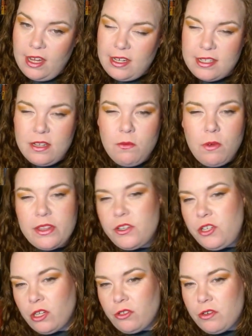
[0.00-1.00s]
doesn't want
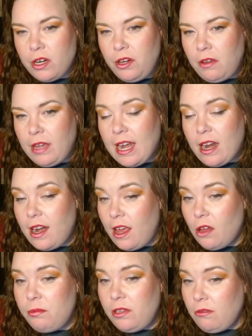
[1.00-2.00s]
the children who cannot
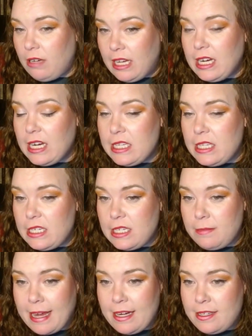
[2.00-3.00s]
help uniqueness
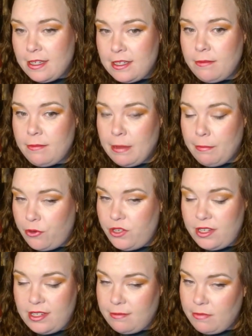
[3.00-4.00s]
despite a system that
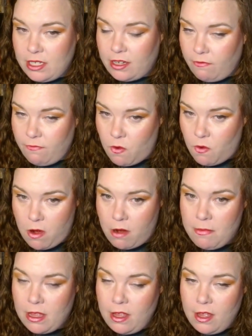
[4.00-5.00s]
pushes them to
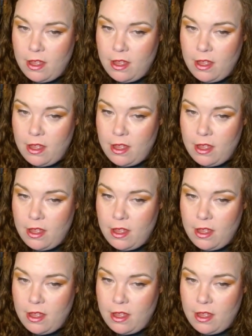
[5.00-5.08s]
conform,